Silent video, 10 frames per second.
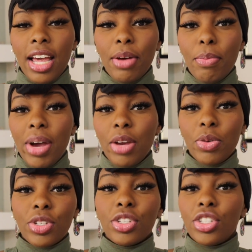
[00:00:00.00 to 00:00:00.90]
Mine
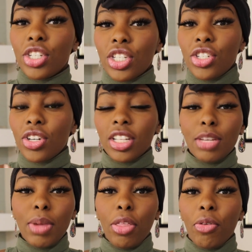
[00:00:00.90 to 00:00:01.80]
was just strictly
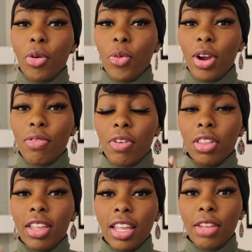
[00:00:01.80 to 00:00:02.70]
in my throat, where I
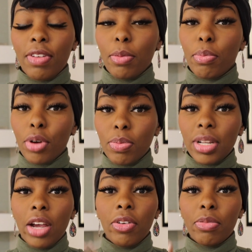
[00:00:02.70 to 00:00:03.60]
felt like if I burped
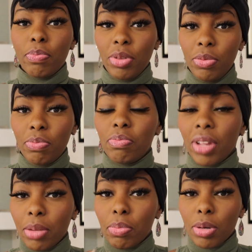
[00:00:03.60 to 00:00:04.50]
out
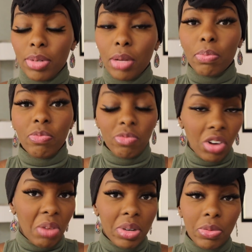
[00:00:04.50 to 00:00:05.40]
burped up
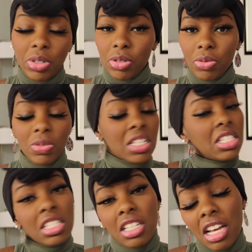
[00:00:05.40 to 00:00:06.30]
vomit, which was it's
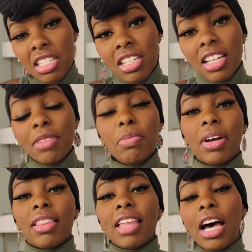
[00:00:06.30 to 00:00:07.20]
disgusting.
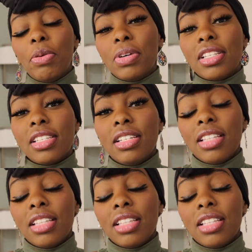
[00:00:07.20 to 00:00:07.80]
But that was